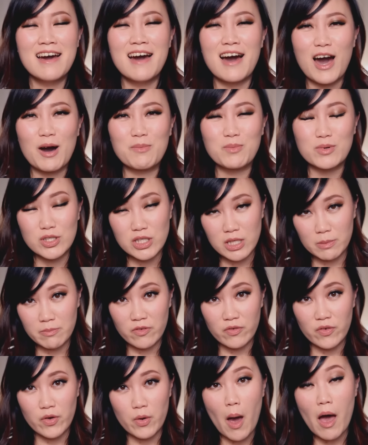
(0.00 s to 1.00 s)
um, which some
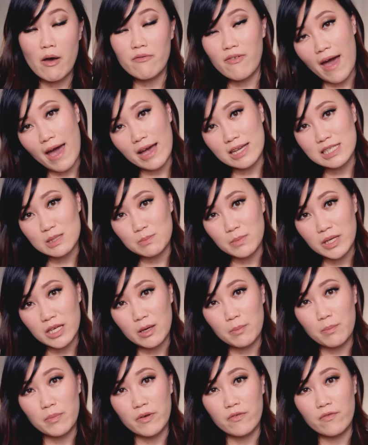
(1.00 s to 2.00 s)
of you have asked
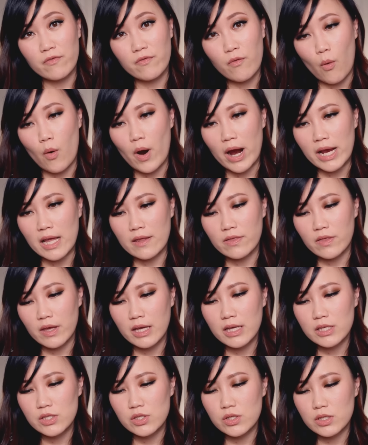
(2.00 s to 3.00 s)
me before, and I
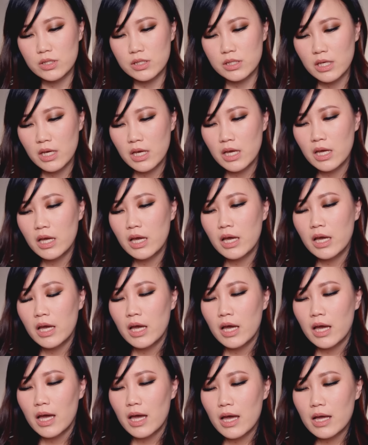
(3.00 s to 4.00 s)
think it's just
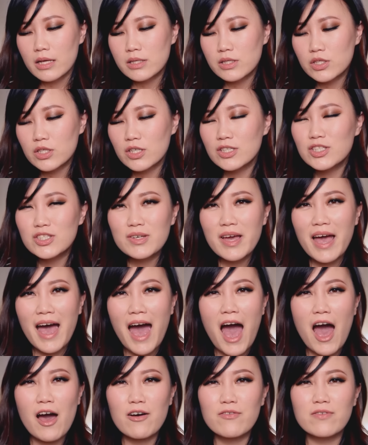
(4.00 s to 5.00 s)
it's good to
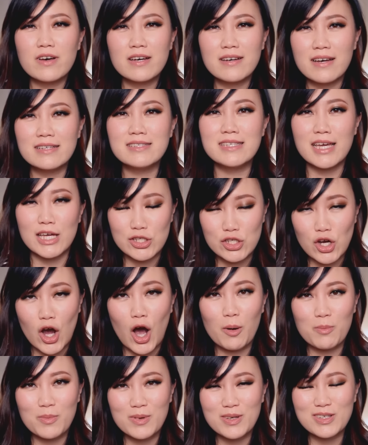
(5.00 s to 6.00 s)
have a day
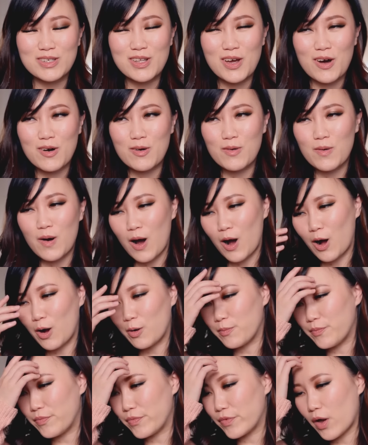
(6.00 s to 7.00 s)
job, you know,
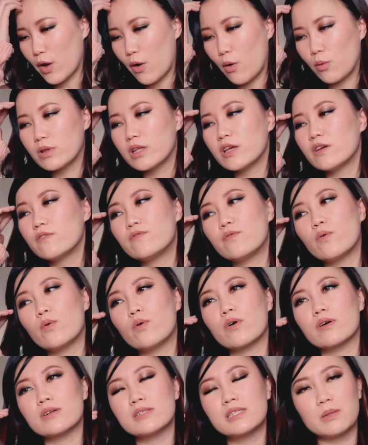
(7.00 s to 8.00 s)
um, not only
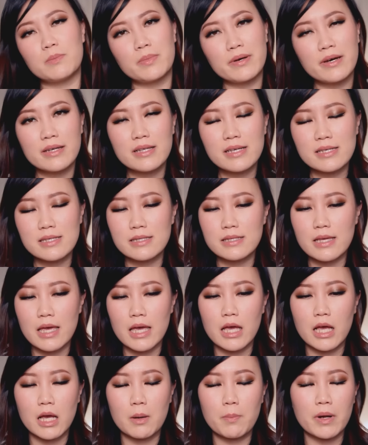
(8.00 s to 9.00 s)
for stability's
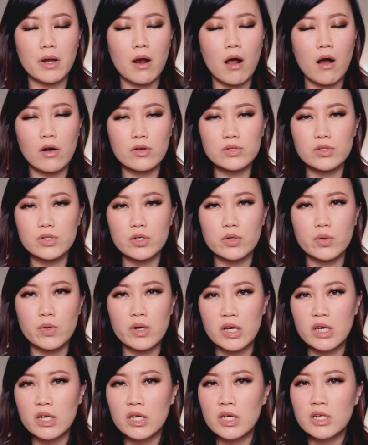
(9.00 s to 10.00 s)
sake, but also
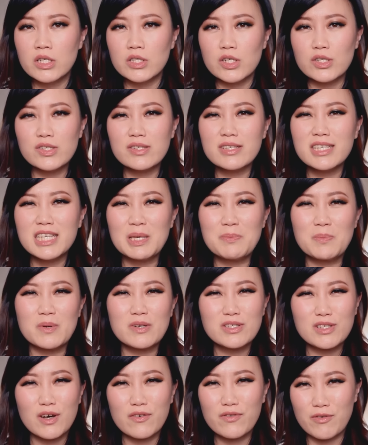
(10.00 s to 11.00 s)
just to keep
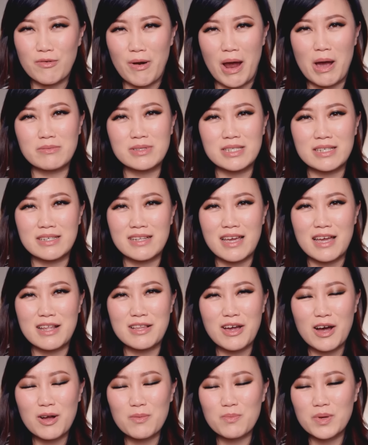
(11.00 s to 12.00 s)
yourself grounded
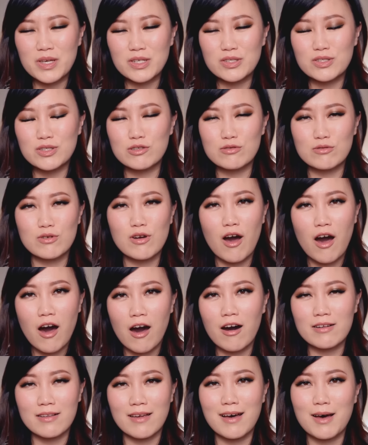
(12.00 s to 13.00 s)
and not be too
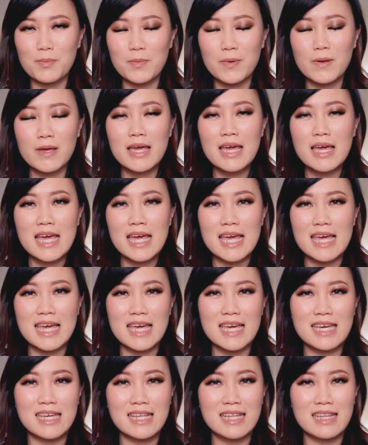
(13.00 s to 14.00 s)
caught up
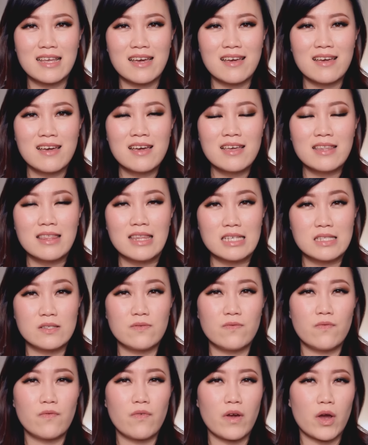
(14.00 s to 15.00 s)
in this
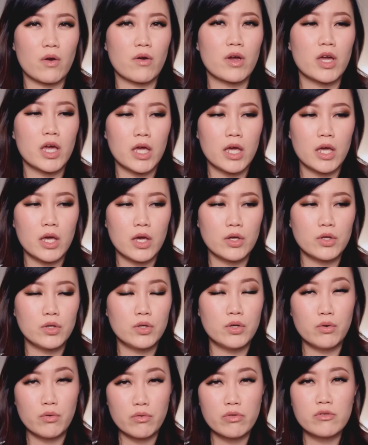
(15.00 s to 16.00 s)
very
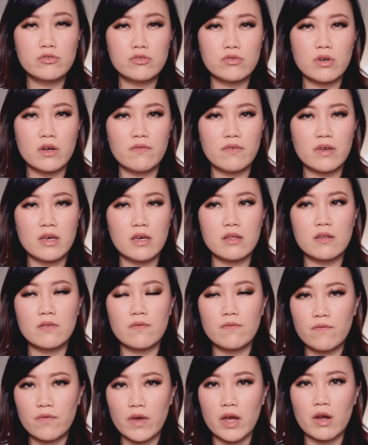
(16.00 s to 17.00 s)
youth driven,
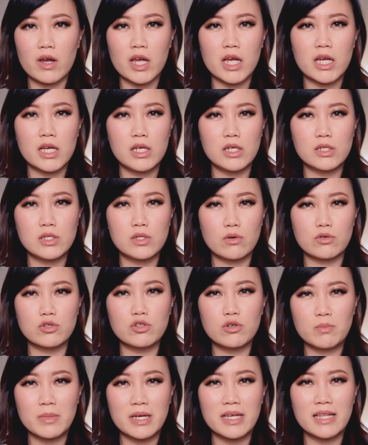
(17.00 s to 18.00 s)
very
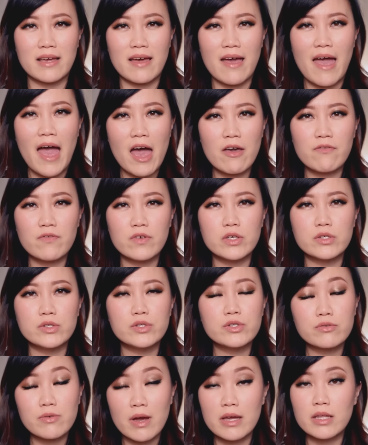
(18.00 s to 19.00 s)
social media heavy,
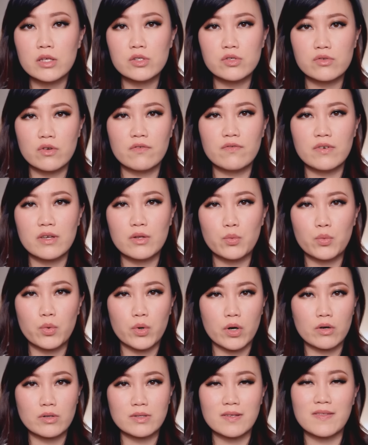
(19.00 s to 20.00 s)
trend driven
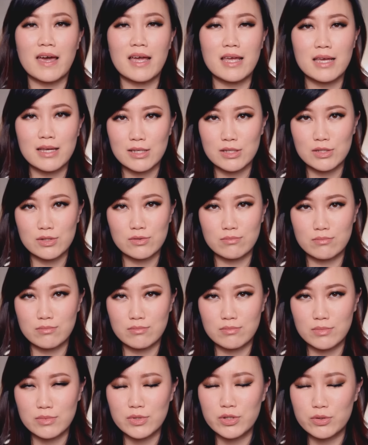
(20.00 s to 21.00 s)
world that is
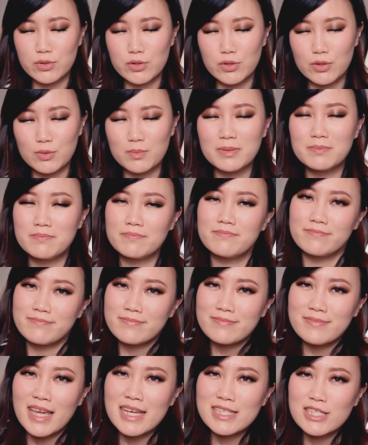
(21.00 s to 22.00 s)
YouTube.
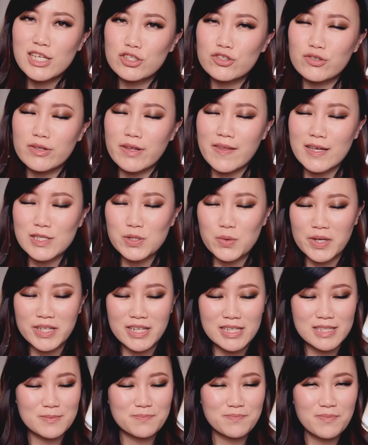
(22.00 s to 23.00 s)
Essentially, that's what
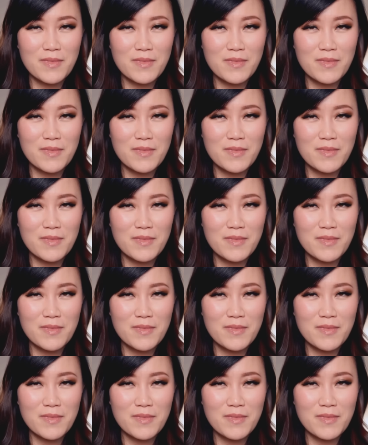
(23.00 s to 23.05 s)
it is.